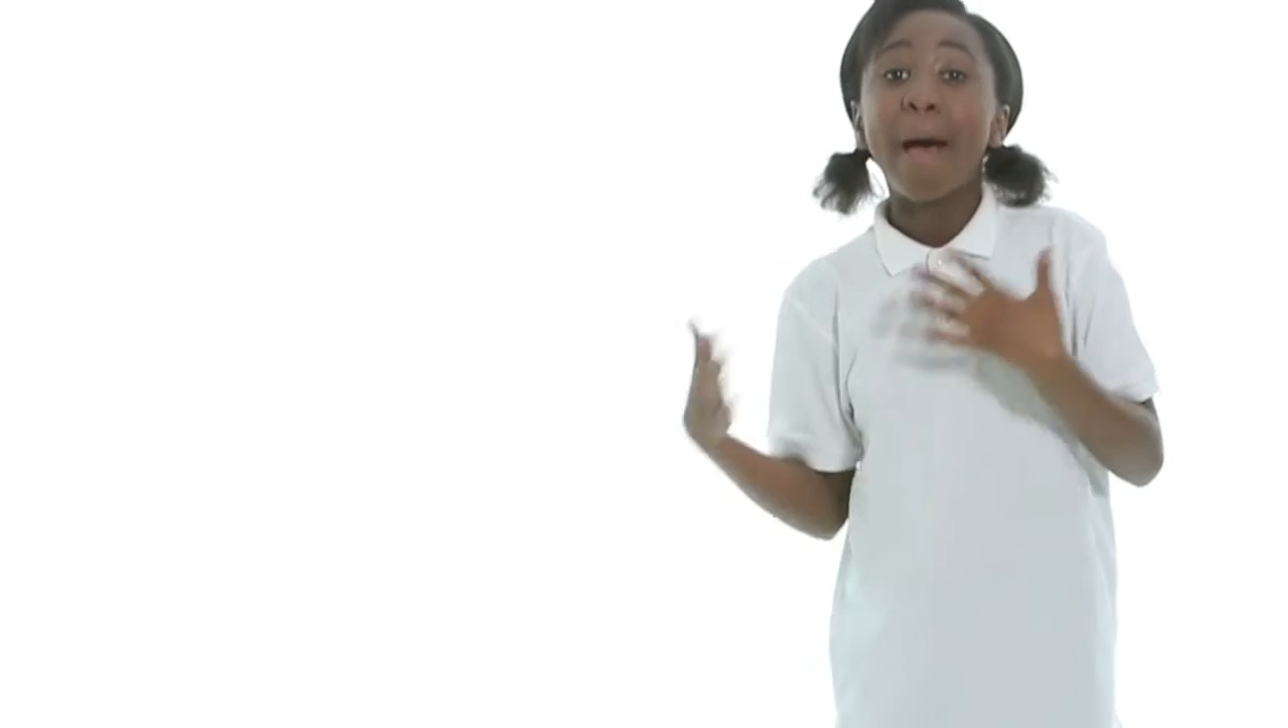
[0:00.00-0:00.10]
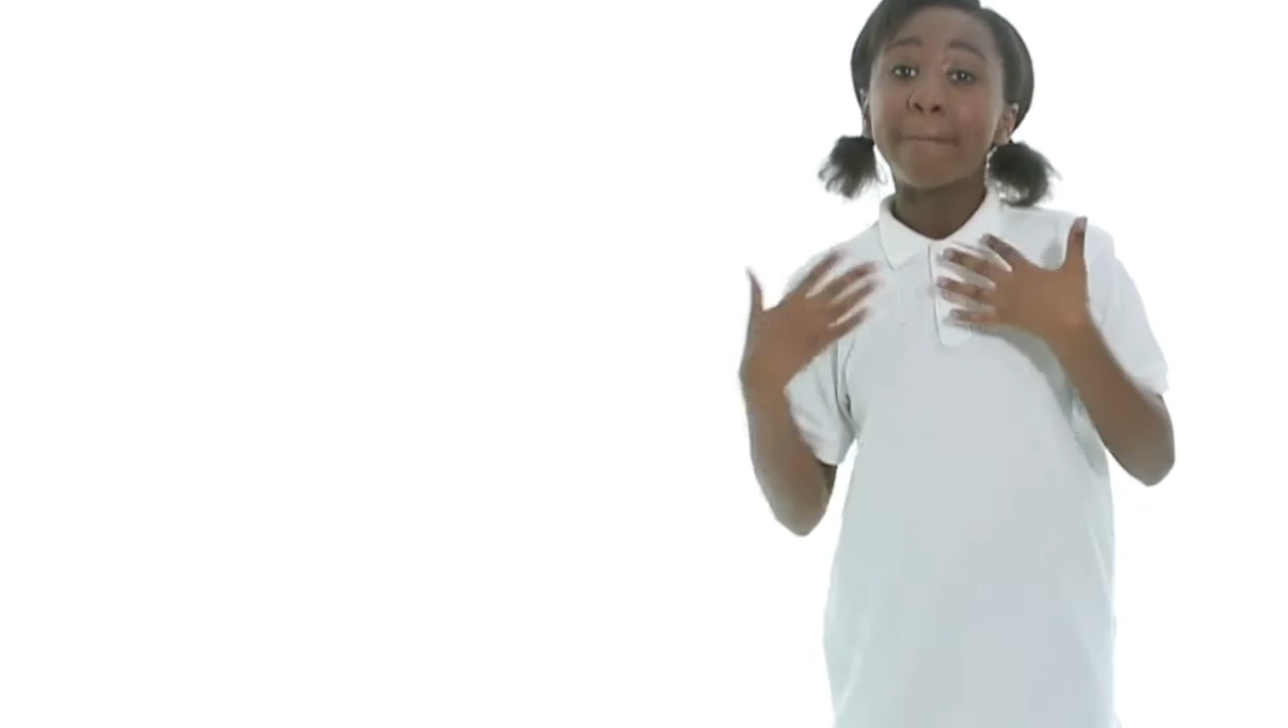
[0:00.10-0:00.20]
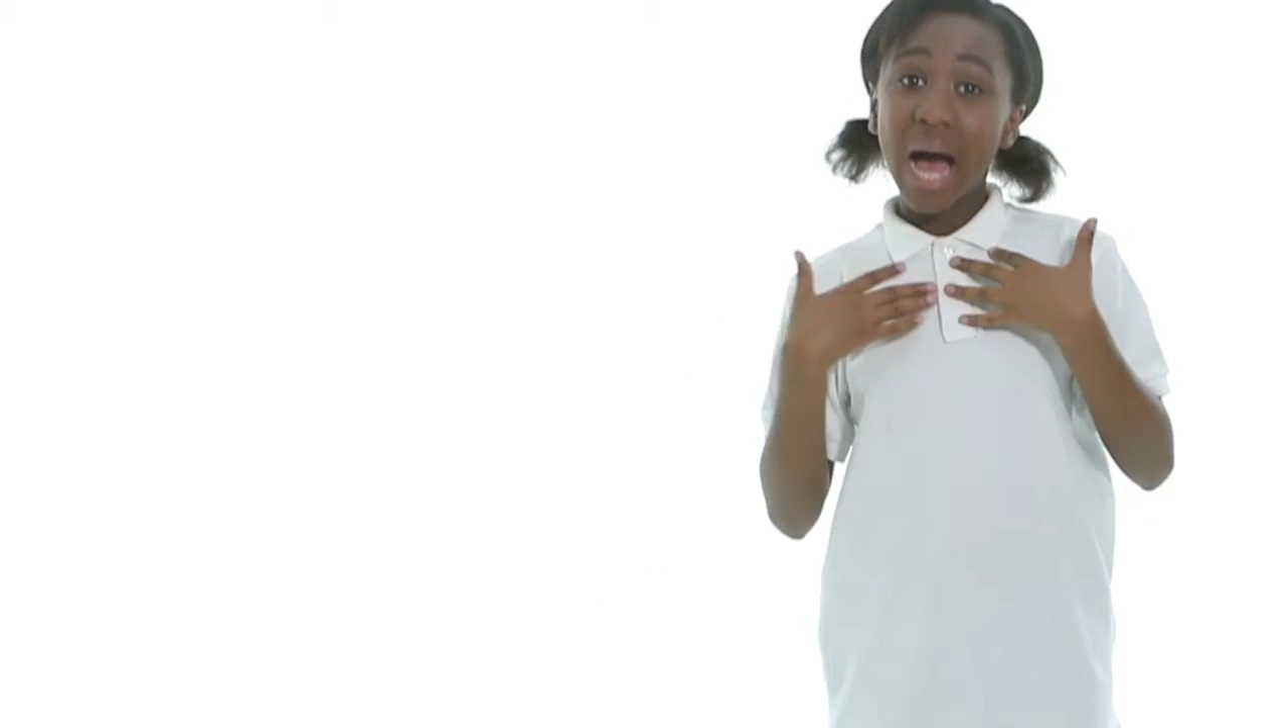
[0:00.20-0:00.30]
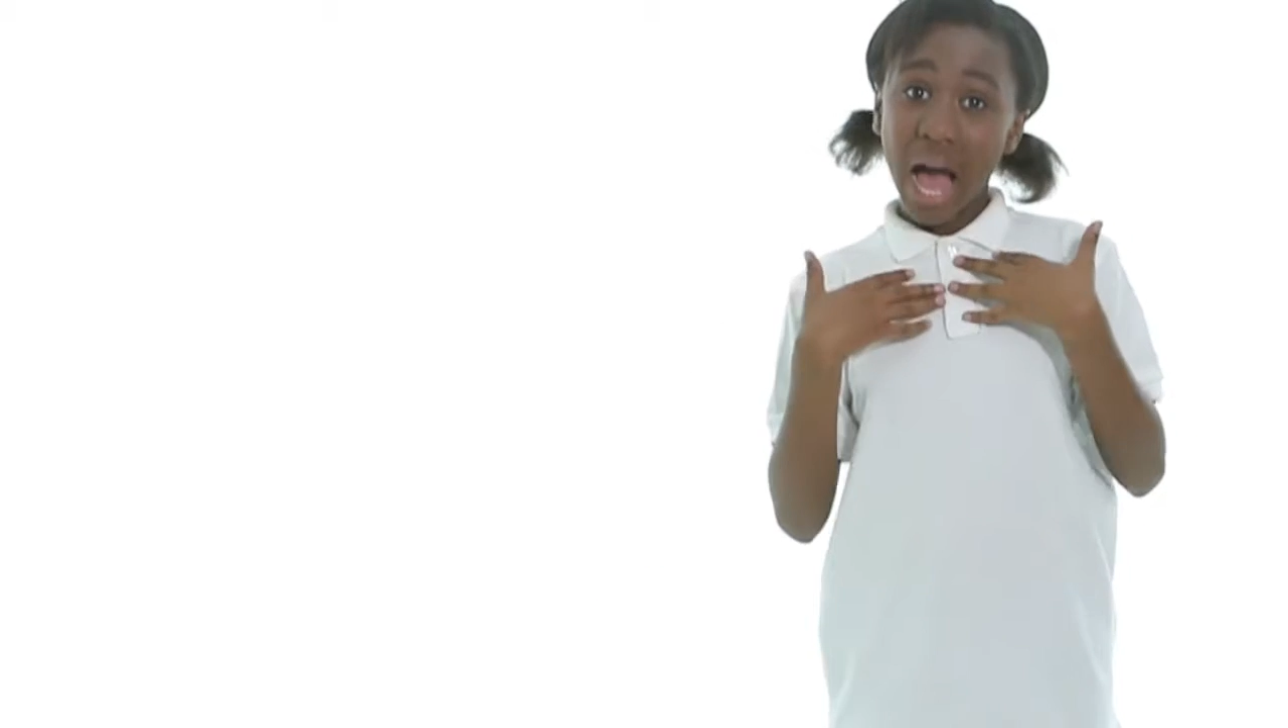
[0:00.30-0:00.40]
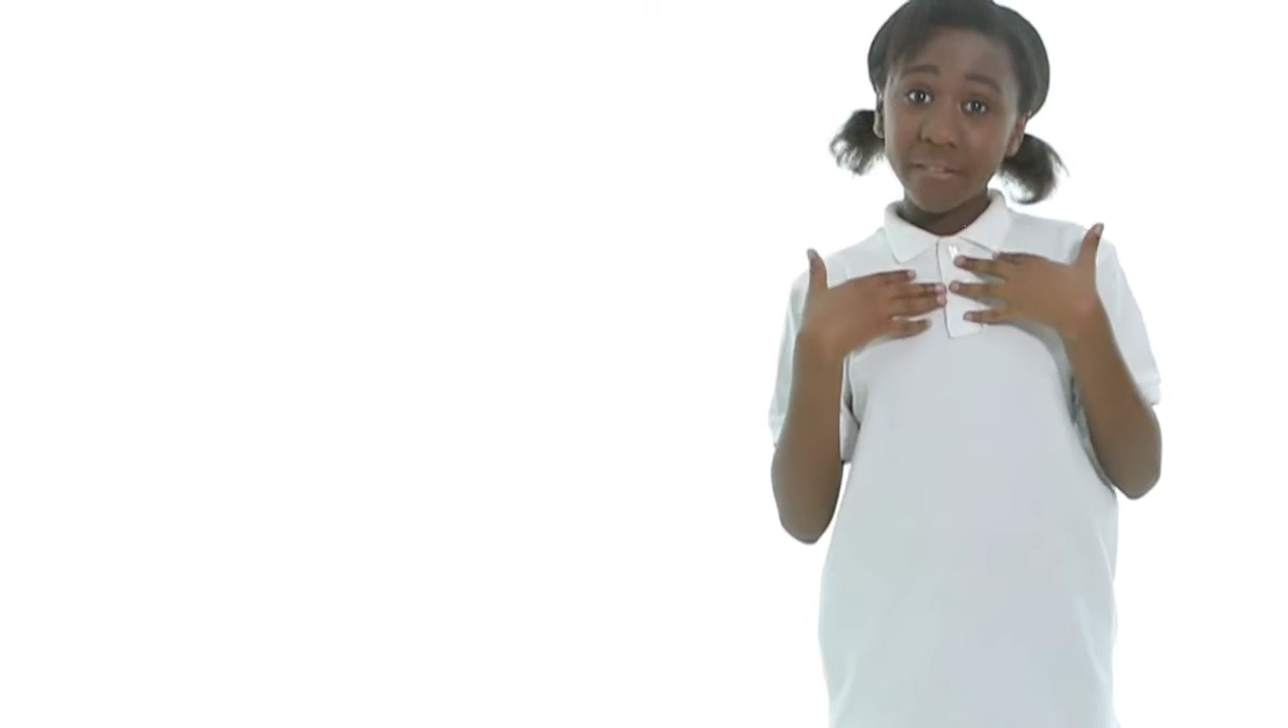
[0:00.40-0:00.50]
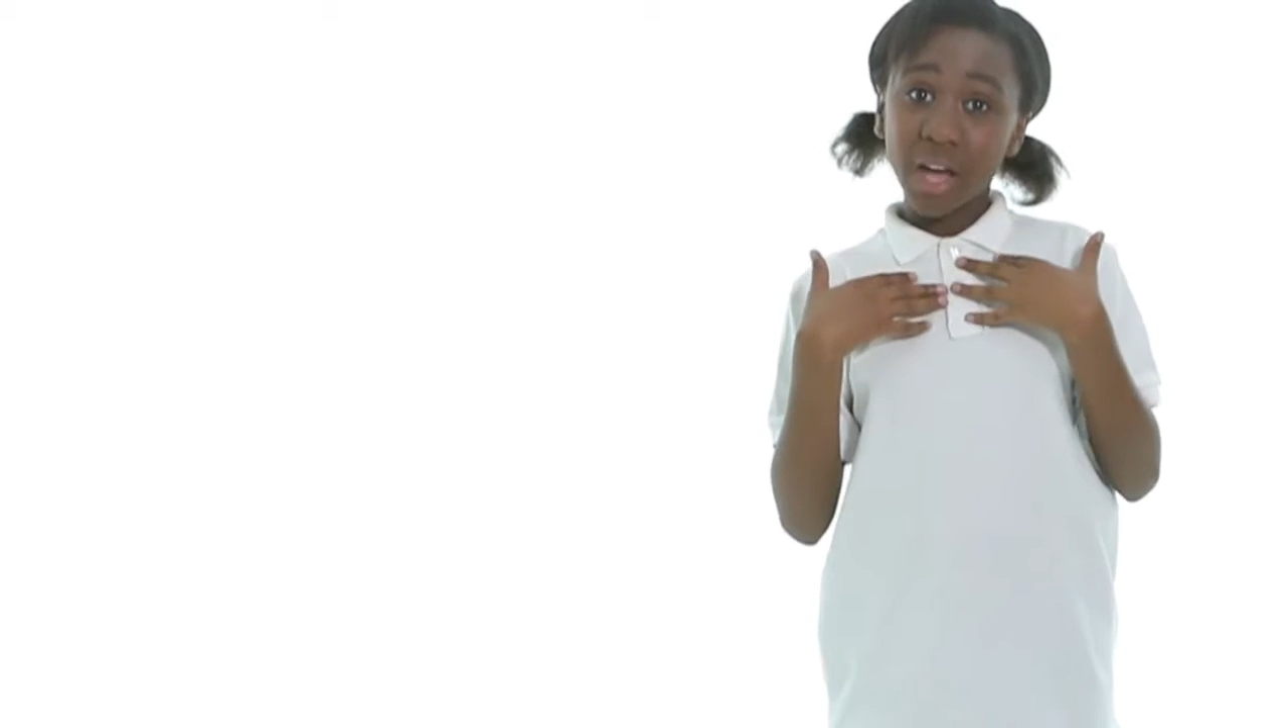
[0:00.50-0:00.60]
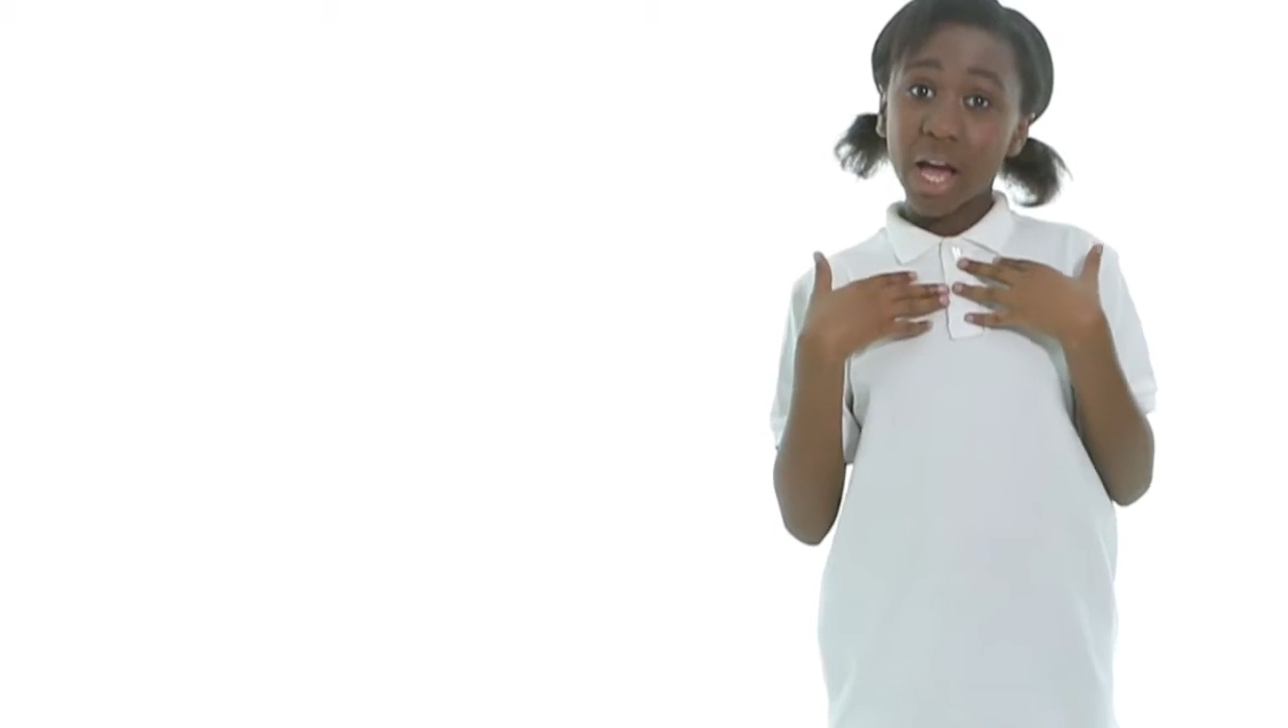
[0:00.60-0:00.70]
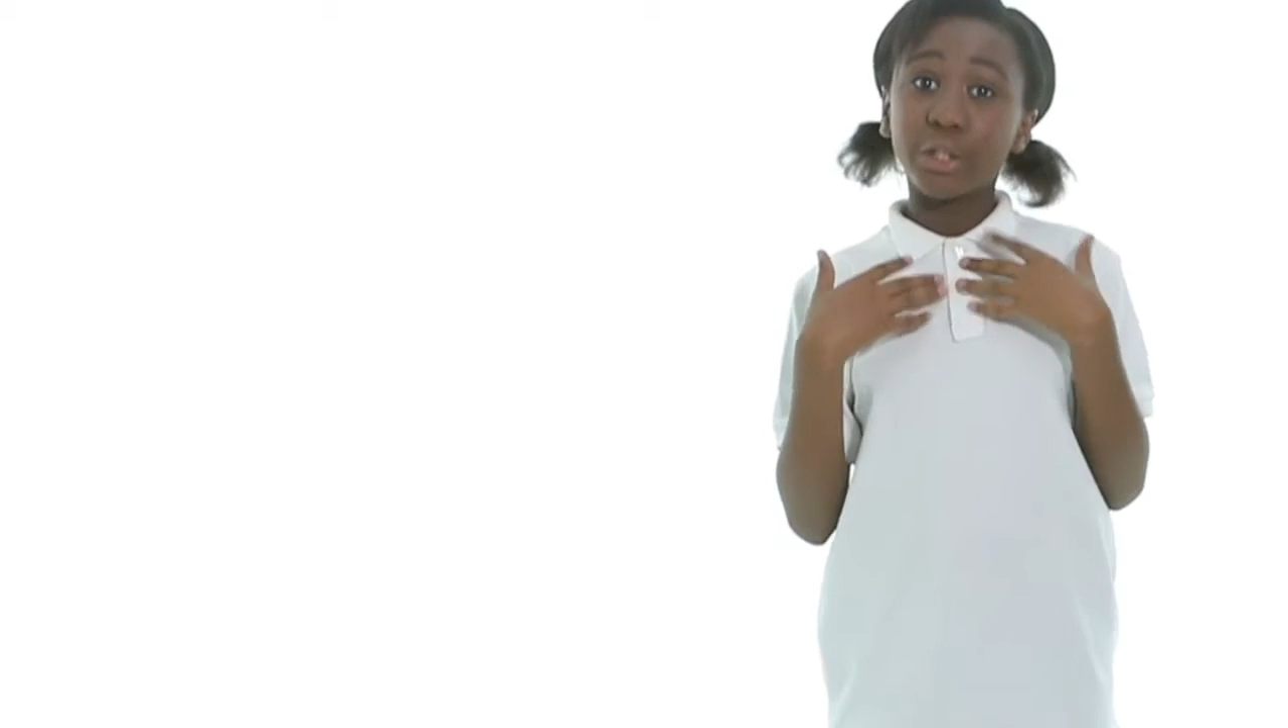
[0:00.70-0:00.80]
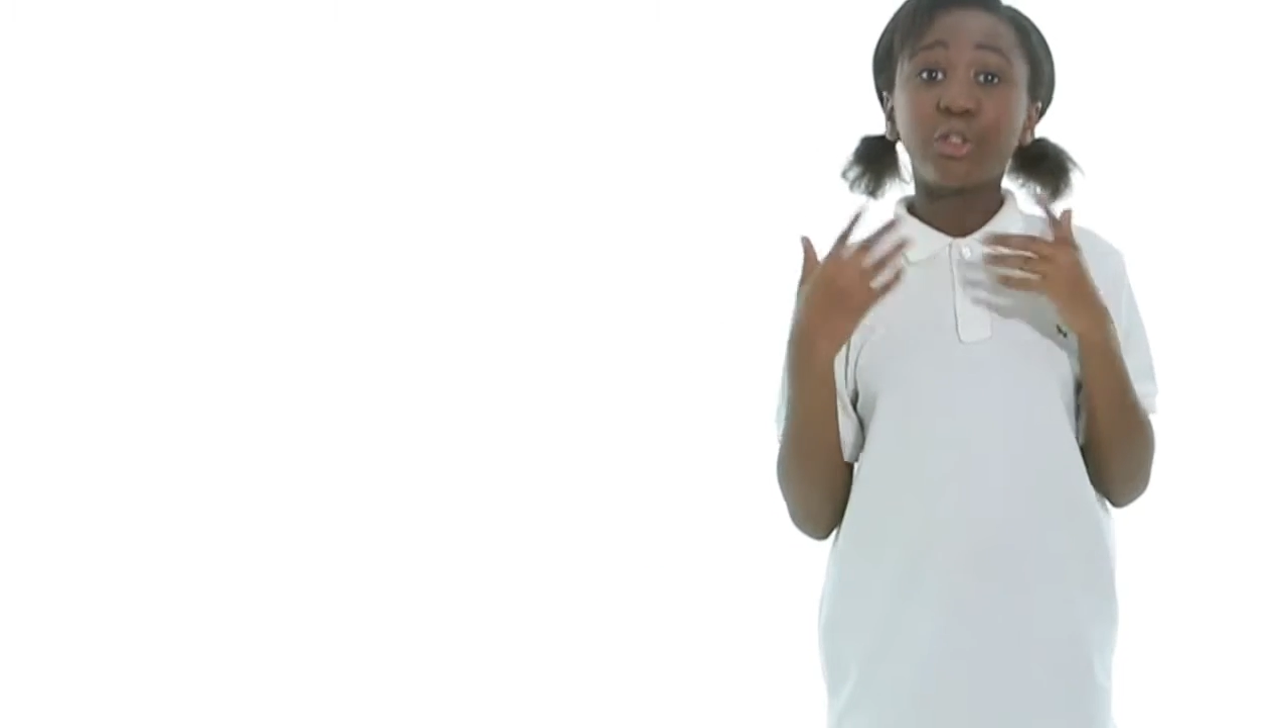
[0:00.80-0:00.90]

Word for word: But I've got